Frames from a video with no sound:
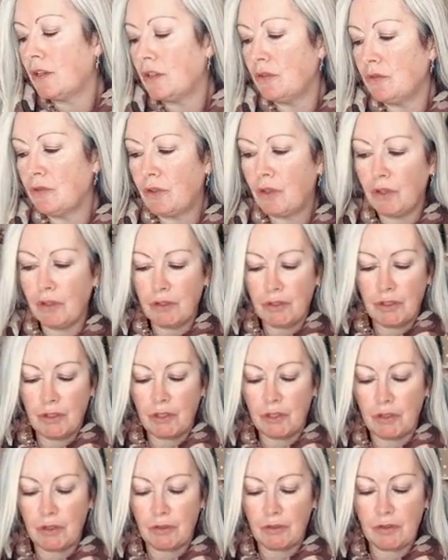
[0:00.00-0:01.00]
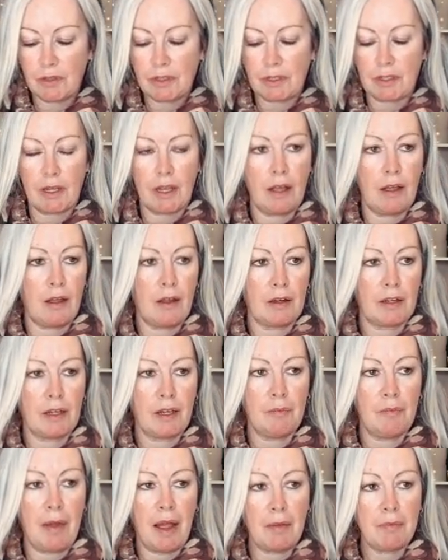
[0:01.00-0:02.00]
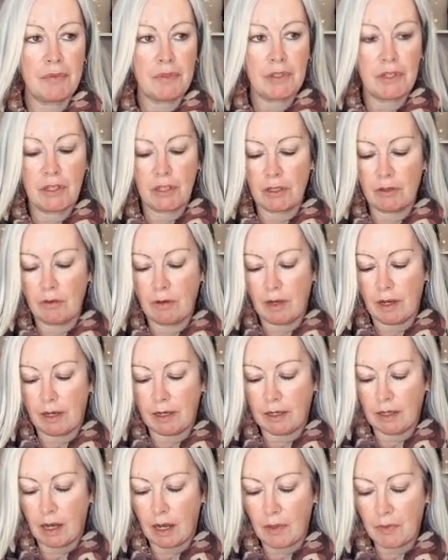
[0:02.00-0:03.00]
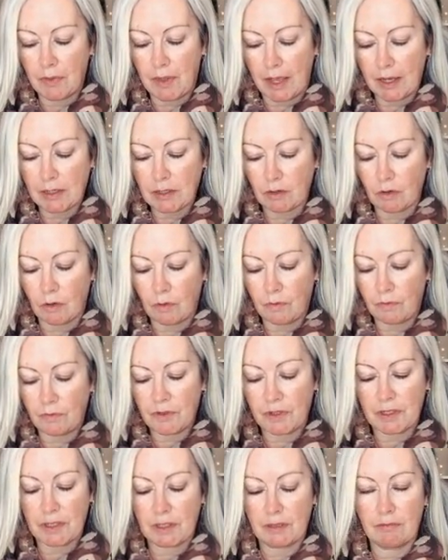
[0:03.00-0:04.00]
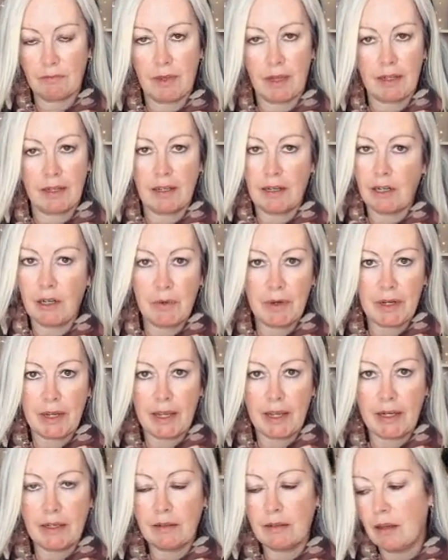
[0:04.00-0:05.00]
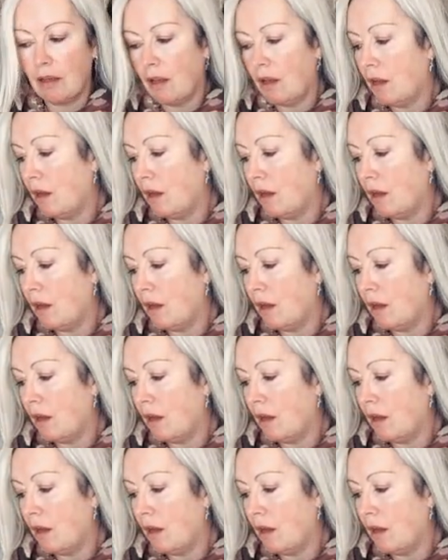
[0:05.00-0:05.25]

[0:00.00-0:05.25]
you could use a kebab skewer and cut that off just and glue it in.